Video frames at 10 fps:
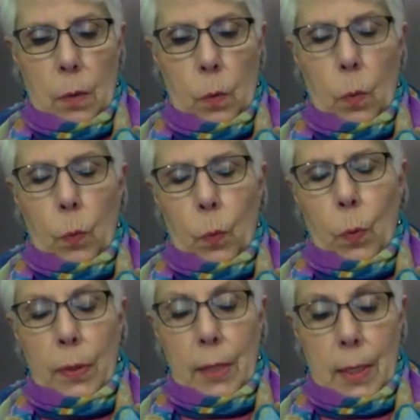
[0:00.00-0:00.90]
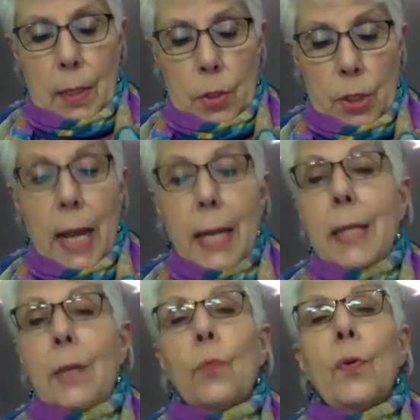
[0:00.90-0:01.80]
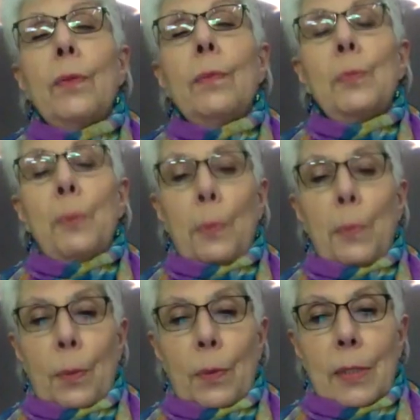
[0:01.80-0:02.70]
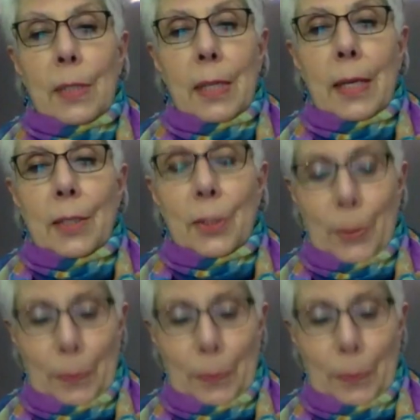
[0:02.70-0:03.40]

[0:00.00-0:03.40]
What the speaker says: what the circadian rhythms permit with a teenager.